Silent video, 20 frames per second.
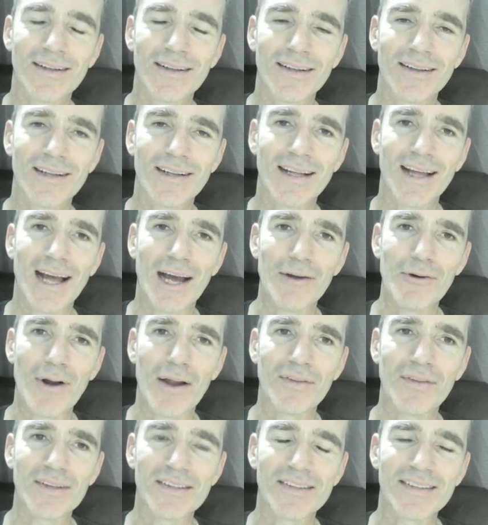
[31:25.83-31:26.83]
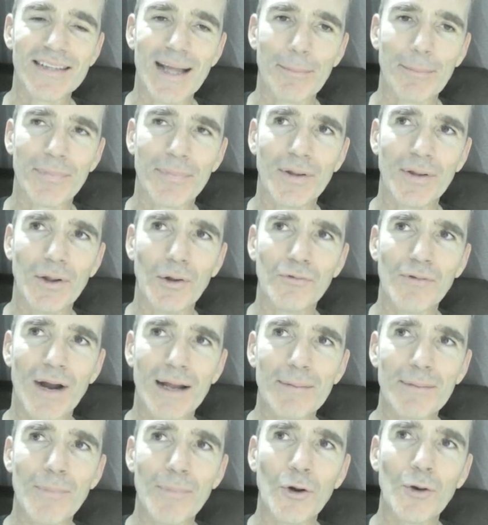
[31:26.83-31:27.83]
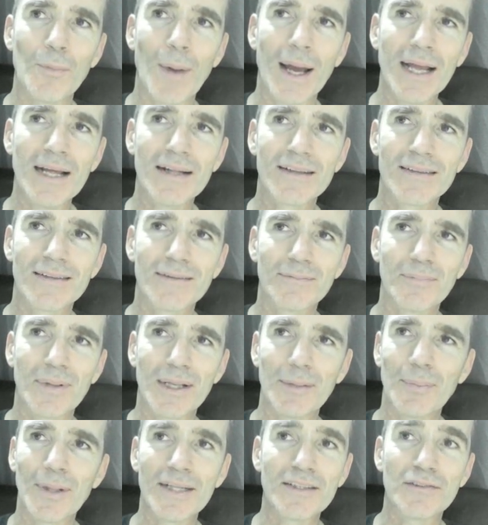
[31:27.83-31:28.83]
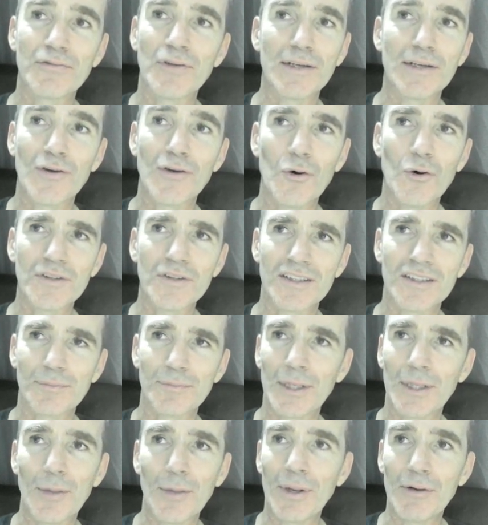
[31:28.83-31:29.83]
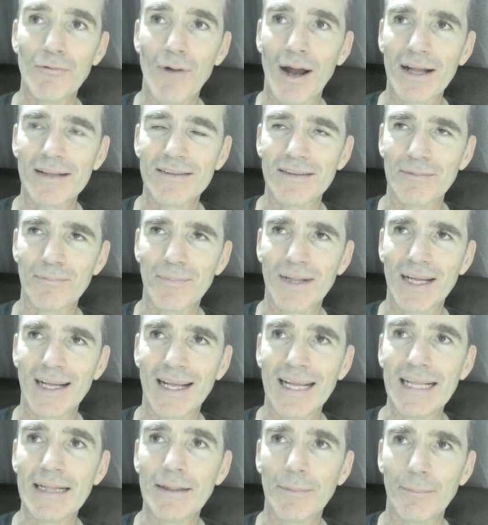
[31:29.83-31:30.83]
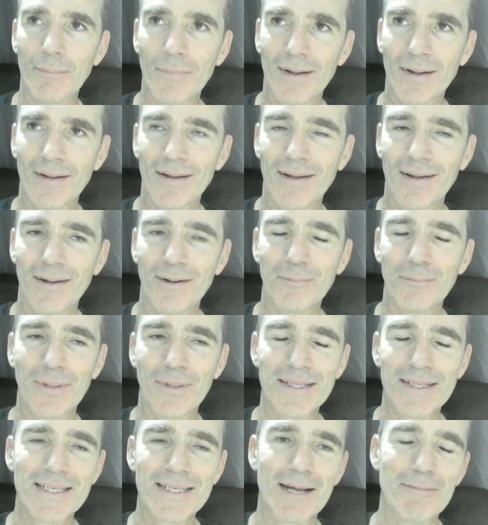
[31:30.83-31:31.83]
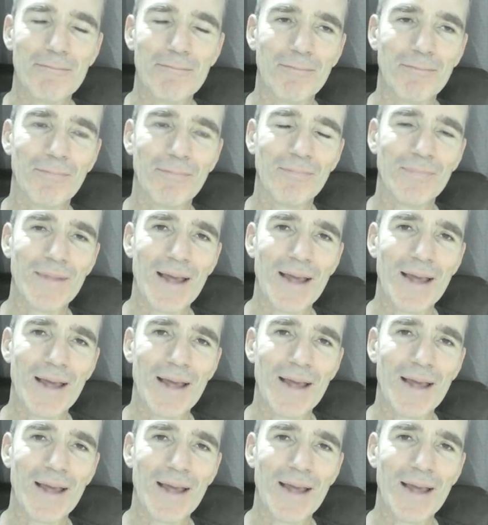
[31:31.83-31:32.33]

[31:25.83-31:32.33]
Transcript: around the steppe, they all ride motorbikes, but the place is full of horses, but nobody rides them. They eat them. But yeah.